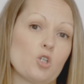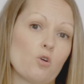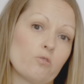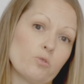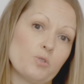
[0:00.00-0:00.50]

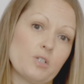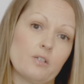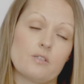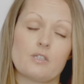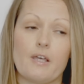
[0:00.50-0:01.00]
younger
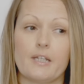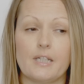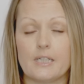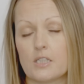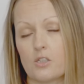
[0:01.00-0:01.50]
audience, then
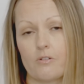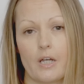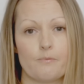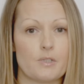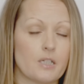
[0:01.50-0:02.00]

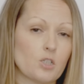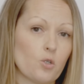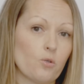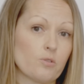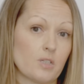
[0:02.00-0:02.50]
Instagram,
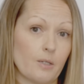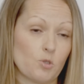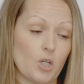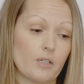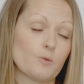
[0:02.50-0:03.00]
TikTok,
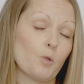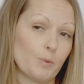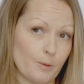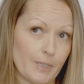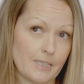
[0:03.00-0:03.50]
Snapchat is
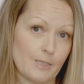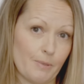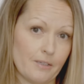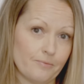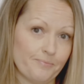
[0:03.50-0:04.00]
probably the place to
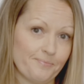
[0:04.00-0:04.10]
be.